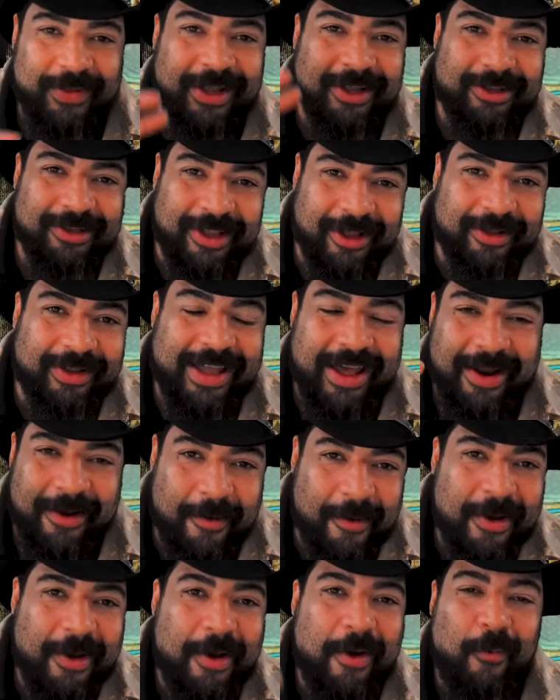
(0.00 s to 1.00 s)
I'll, I'll kind
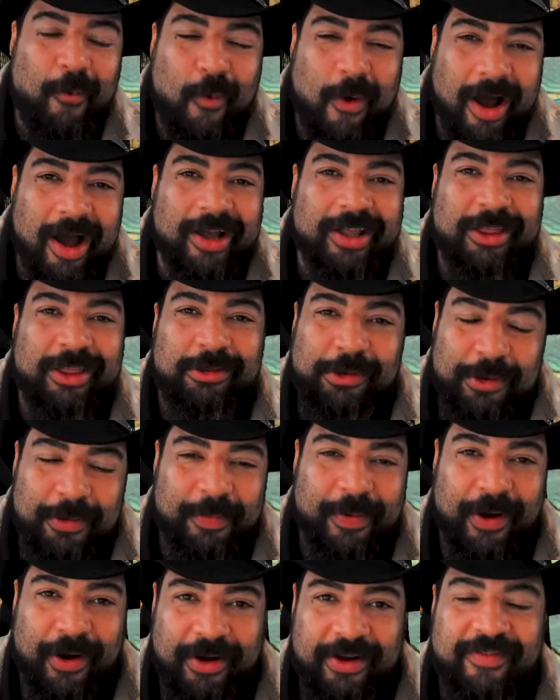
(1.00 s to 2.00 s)
of walk through
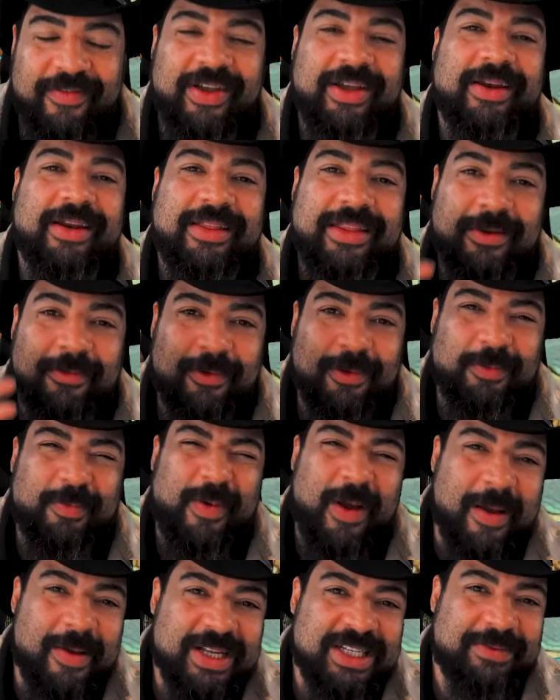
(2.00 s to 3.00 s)
part of it and then we'll
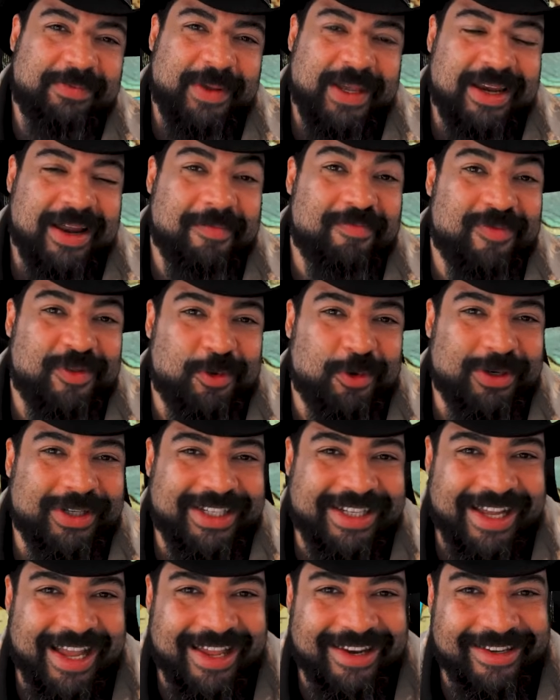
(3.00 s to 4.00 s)
probably speed up towards
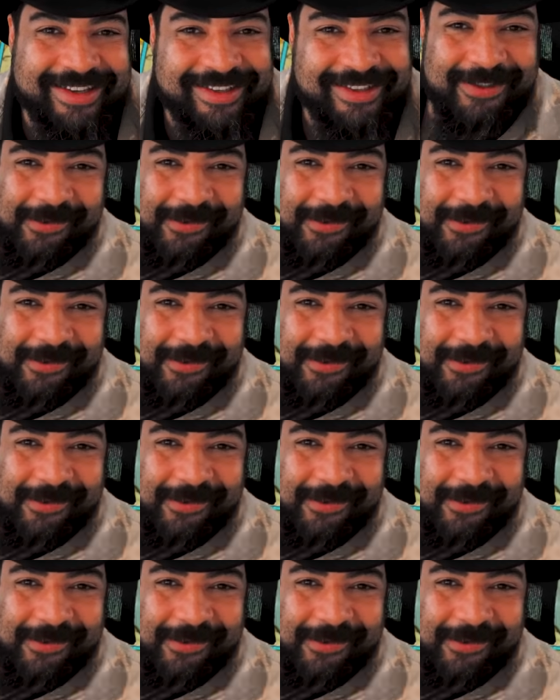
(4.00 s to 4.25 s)
the end.